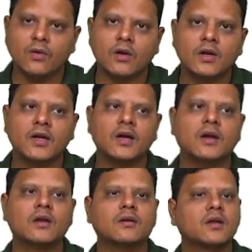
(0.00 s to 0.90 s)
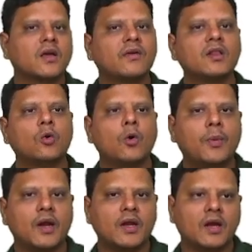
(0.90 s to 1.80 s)
auditor given the
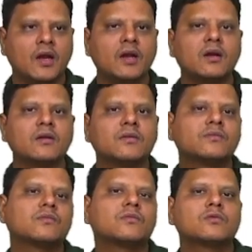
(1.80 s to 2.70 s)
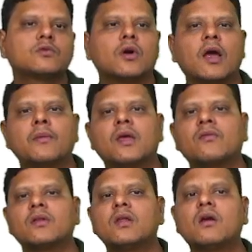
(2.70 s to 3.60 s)
opinion, So I have
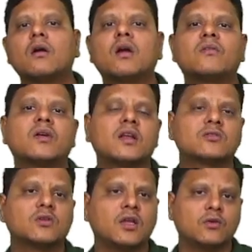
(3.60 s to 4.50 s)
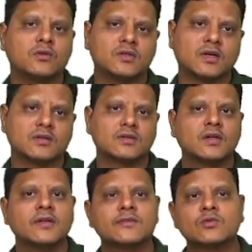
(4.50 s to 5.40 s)
given the confidence to the users.
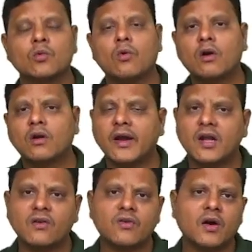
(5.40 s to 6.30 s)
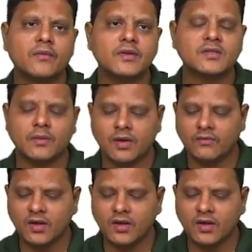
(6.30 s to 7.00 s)
So what kind of confidence I am giving?